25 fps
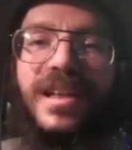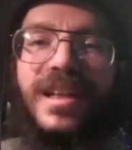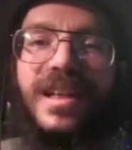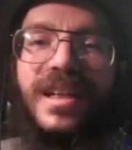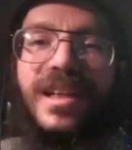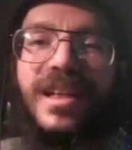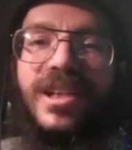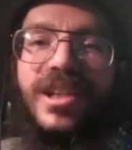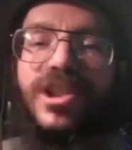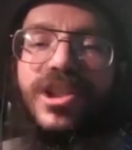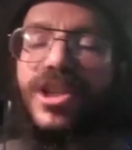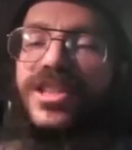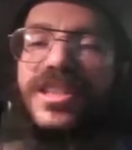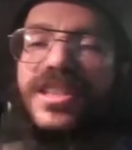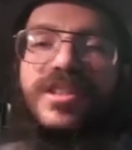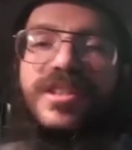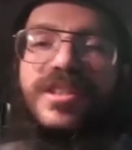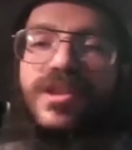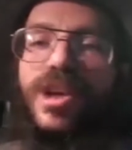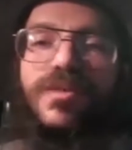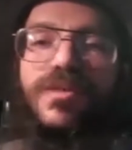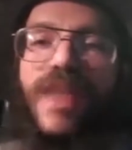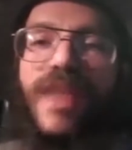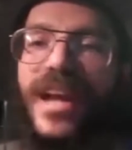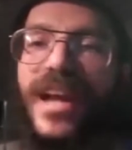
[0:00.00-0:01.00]

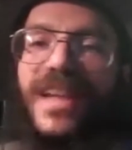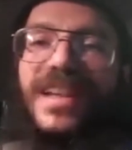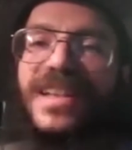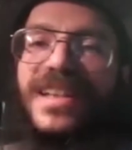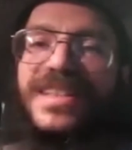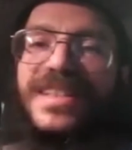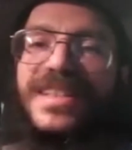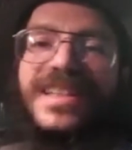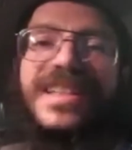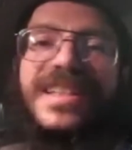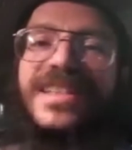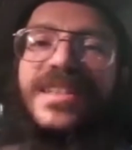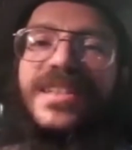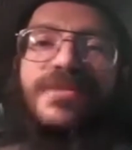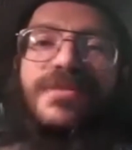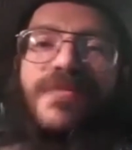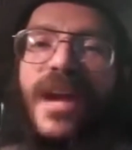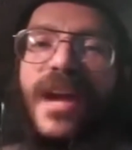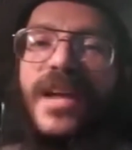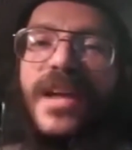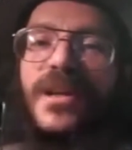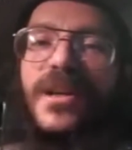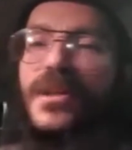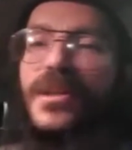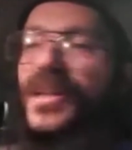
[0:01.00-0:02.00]
Your regular season
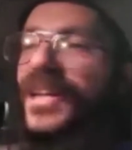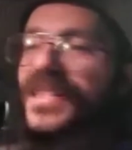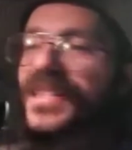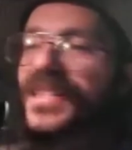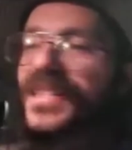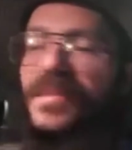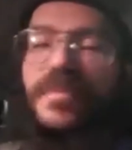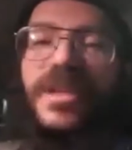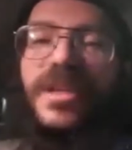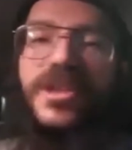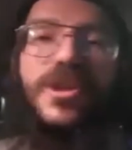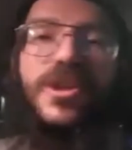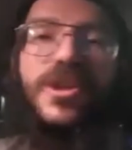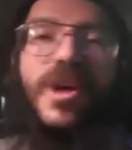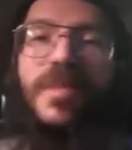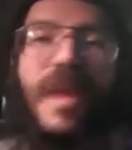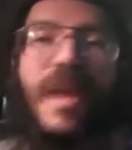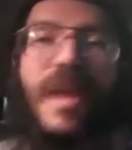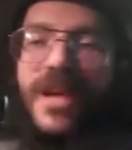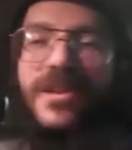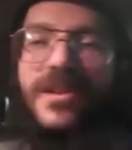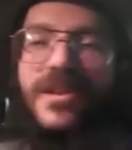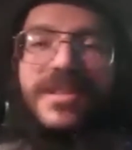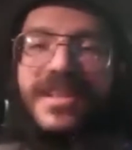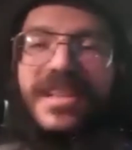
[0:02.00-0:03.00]
record doesn't mean you're a
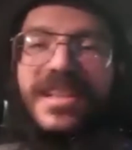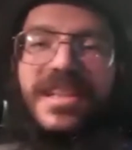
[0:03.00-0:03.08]
better team.